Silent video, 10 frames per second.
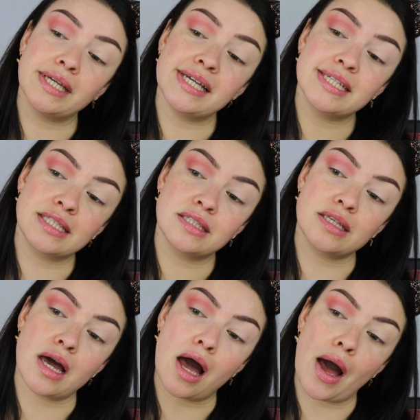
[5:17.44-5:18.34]

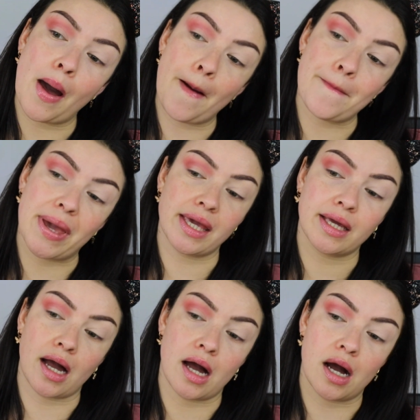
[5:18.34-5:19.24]
this
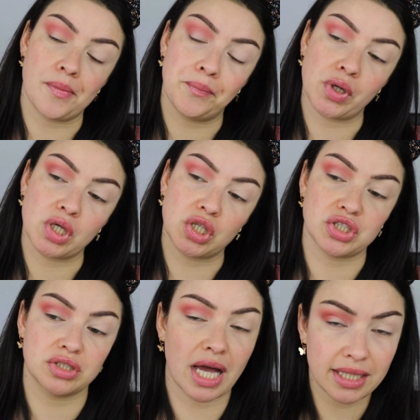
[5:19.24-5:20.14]
makeup
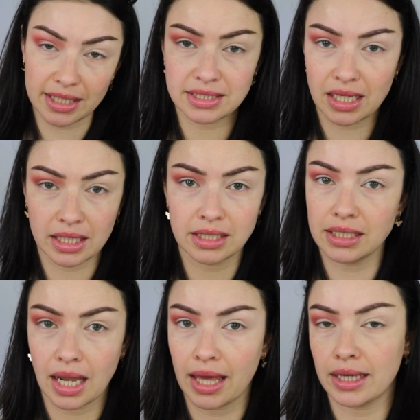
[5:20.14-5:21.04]
is not
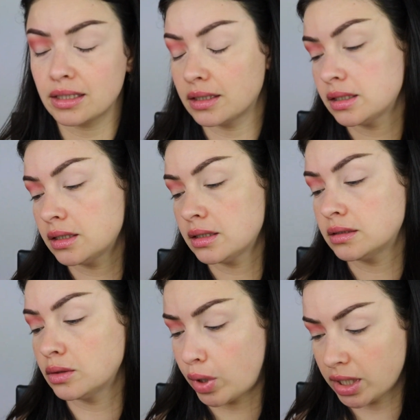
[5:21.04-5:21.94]
exactly like
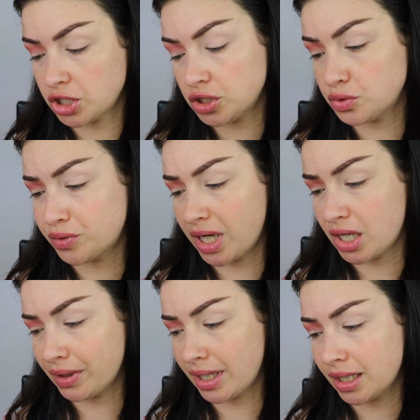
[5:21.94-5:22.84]
the one she's
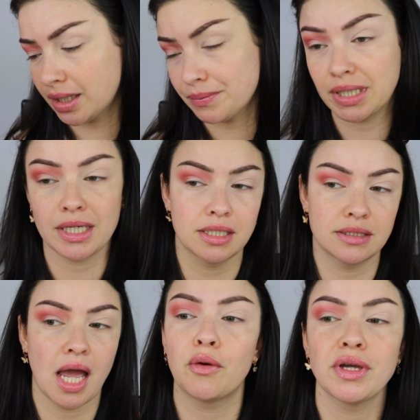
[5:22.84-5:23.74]
wearing
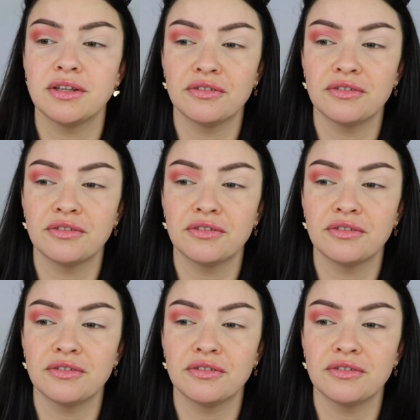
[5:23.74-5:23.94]
because I already